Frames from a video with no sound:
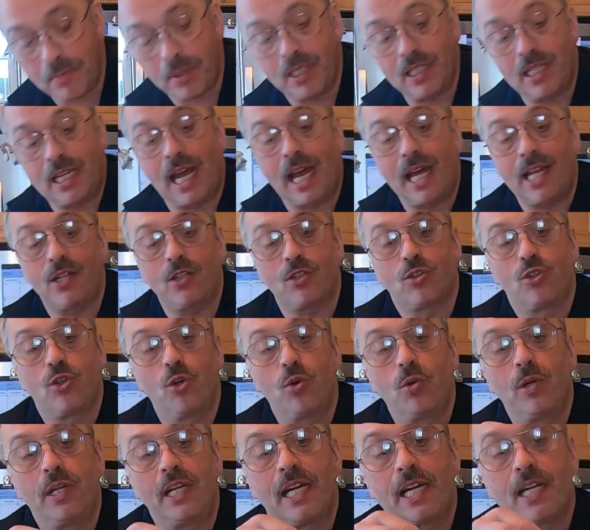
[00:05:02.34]
But they had a
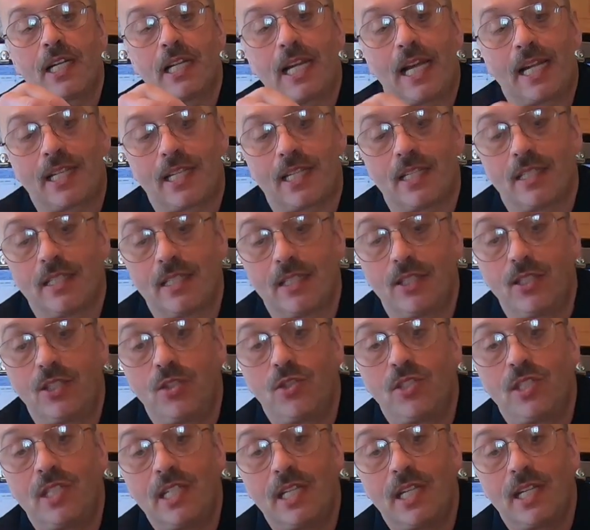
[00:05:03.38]
tool here, like you
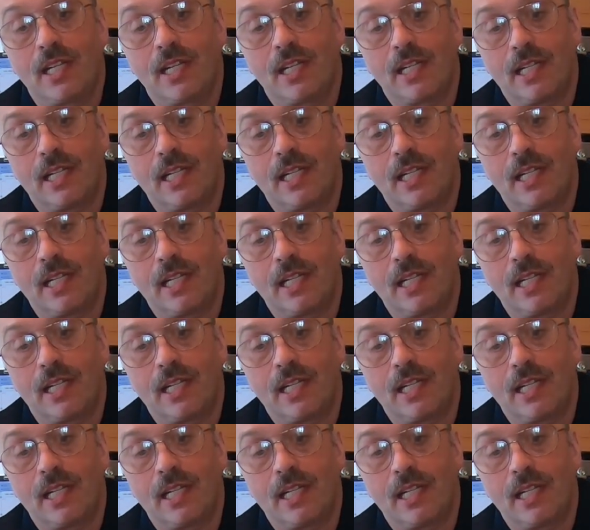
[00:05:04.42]
see here,